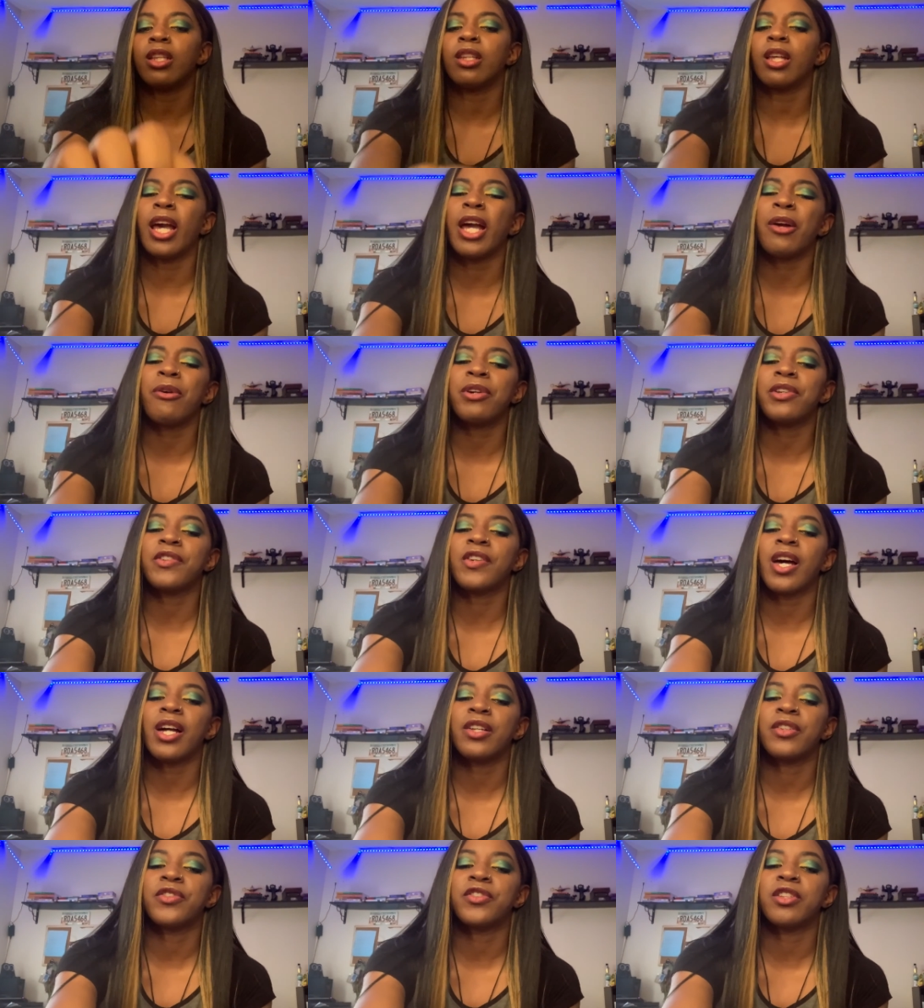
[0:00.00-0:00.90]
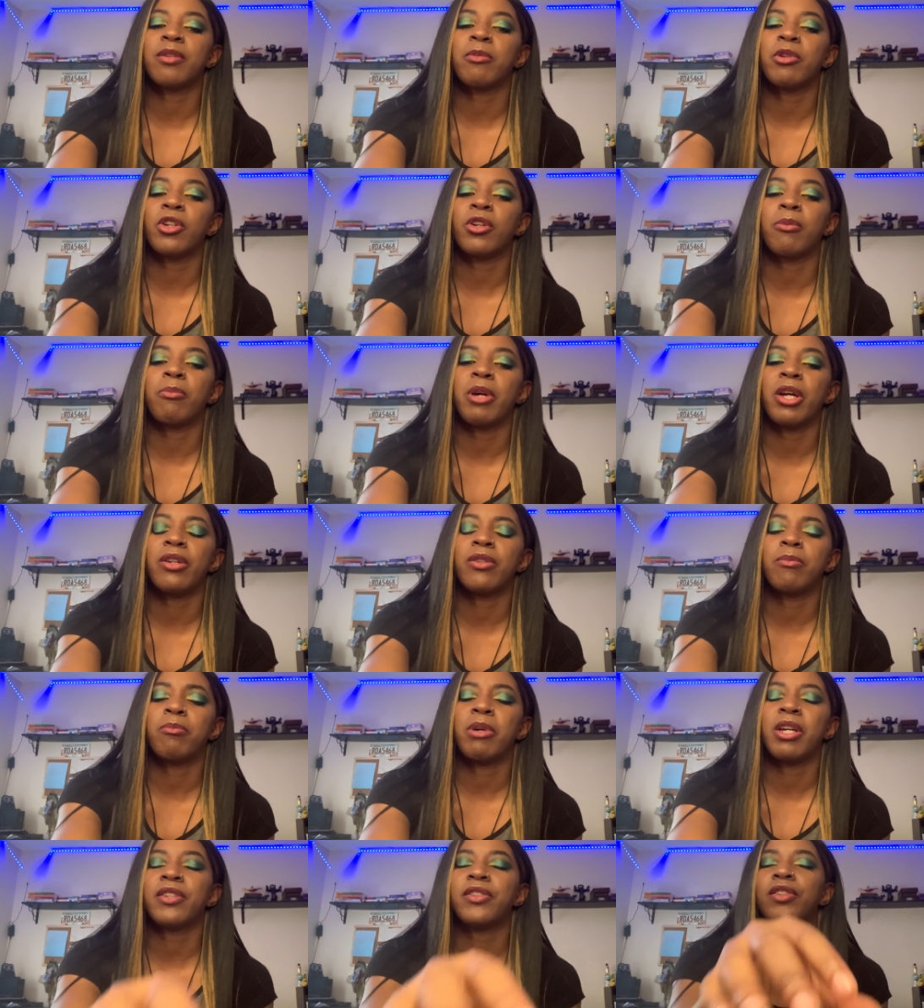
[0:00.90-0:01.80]
Aries got a similar
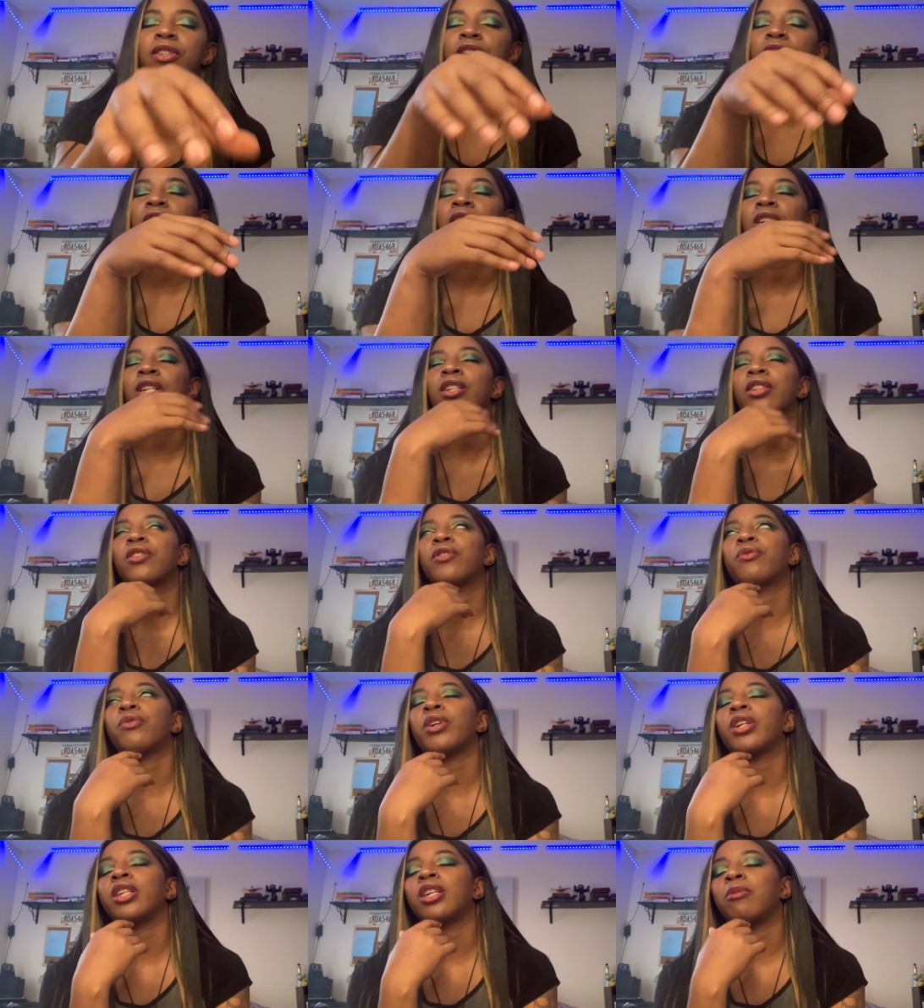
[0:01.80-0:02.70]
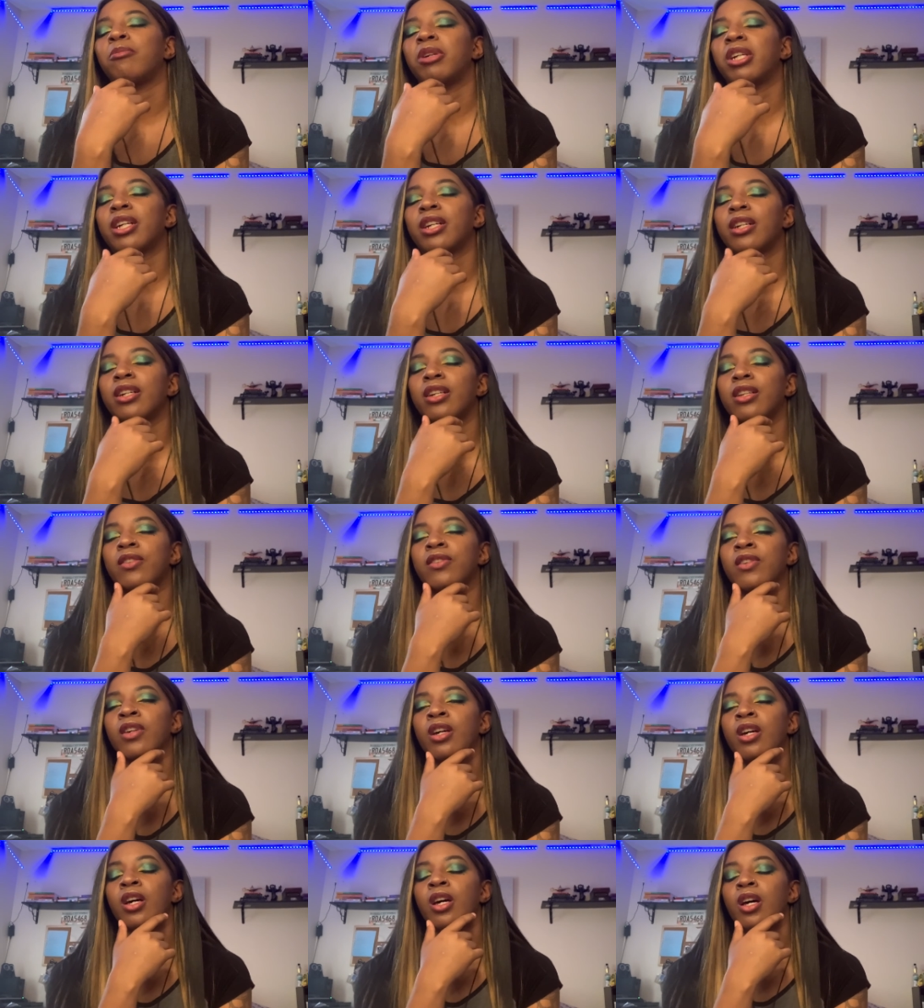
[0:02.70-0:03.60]
message, and it's funny because
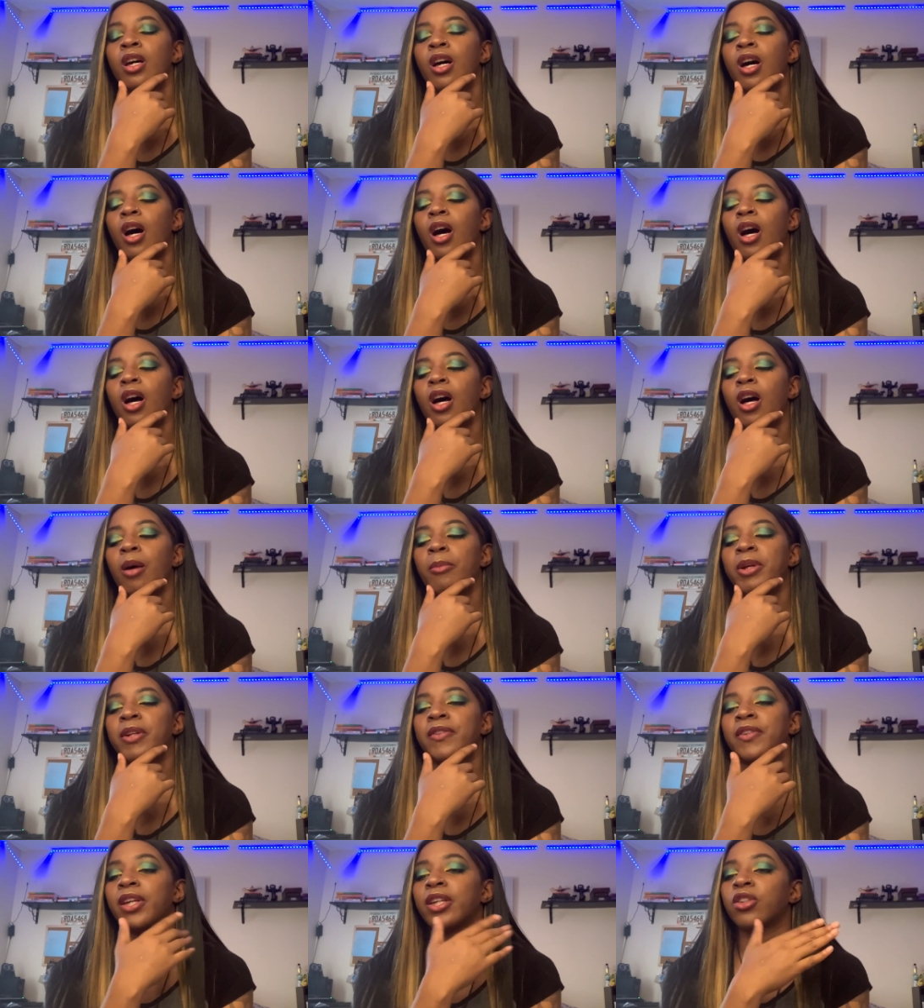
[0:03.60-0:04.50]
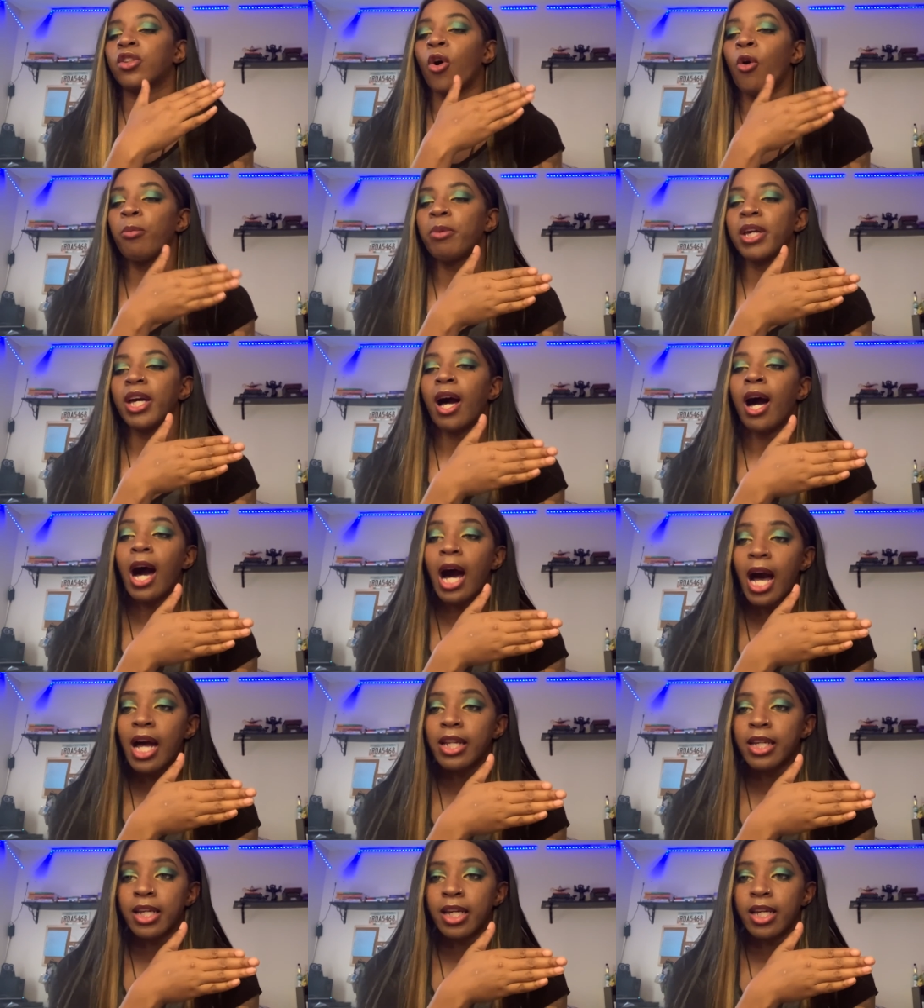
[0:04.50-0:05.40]
it's like, don't be a
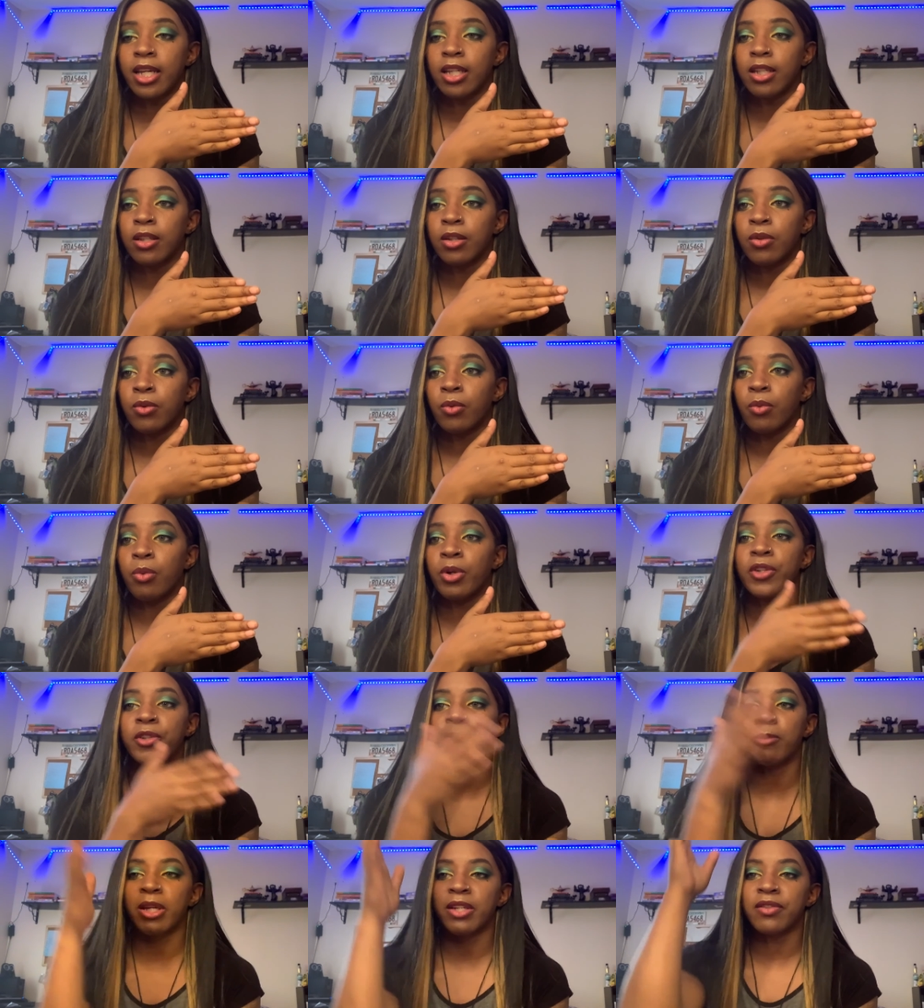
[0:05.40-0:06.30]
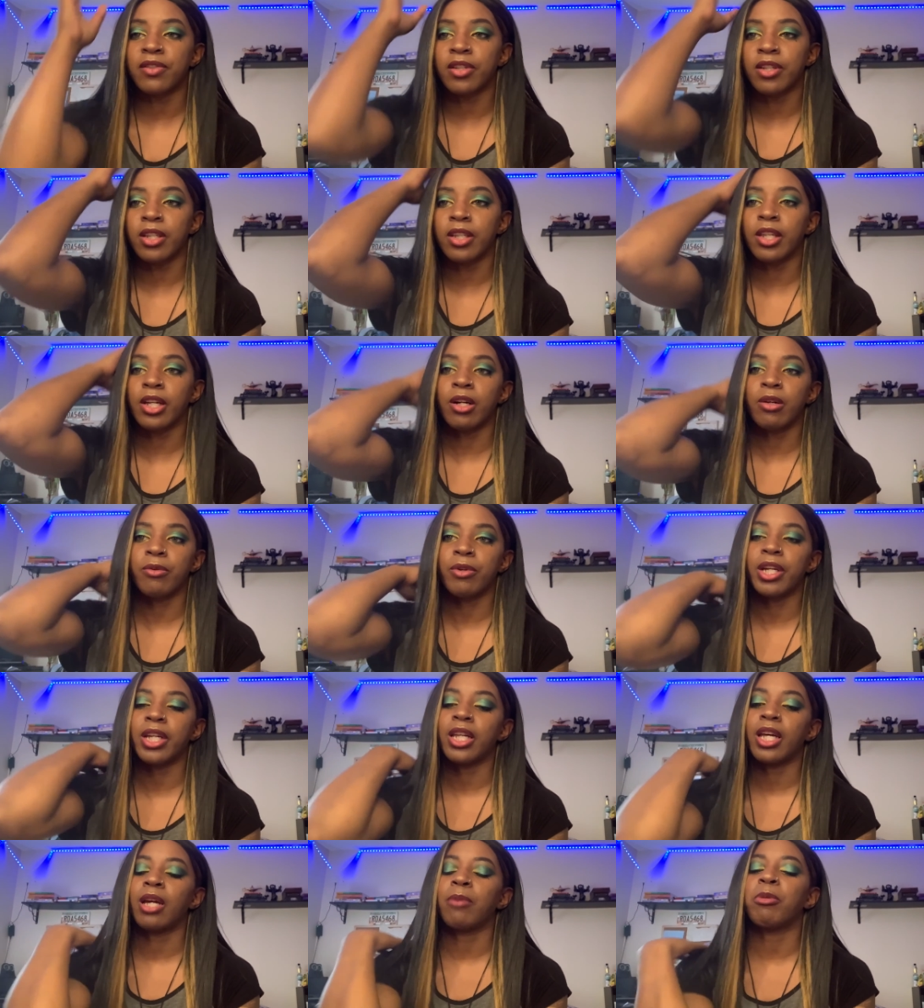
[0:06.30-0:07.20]
hothead was basically their
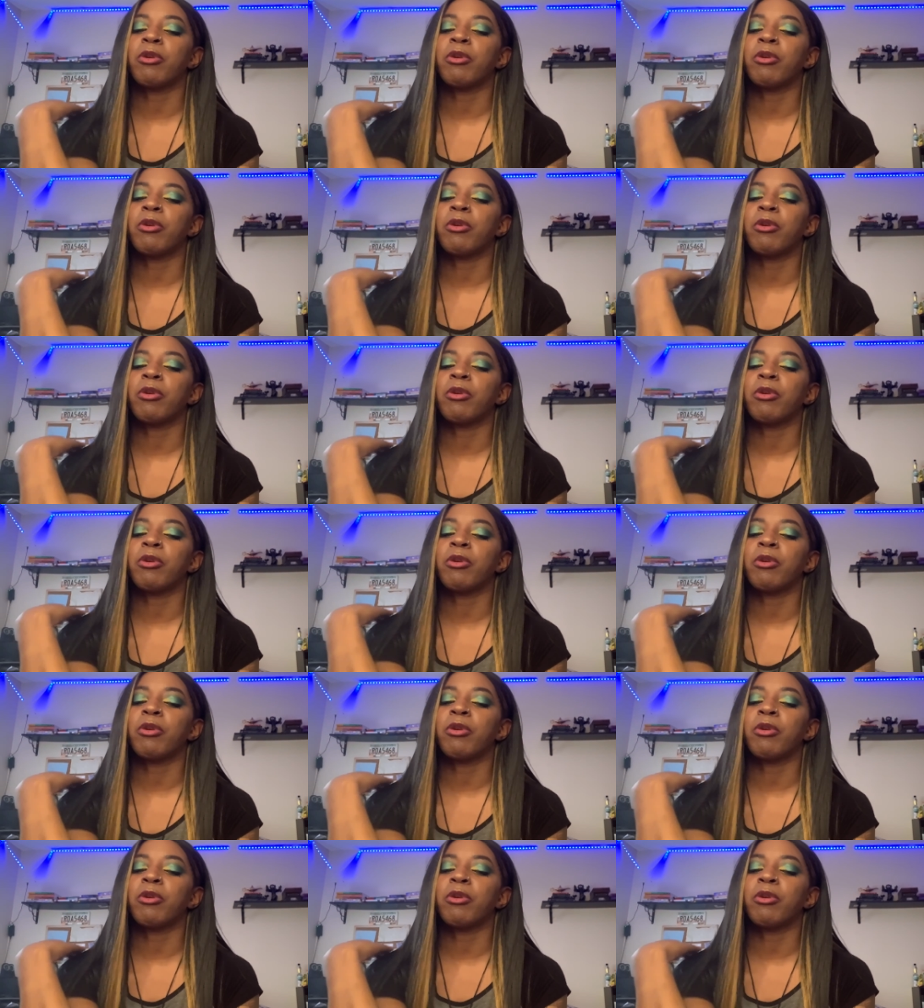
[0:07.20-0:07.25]
reading.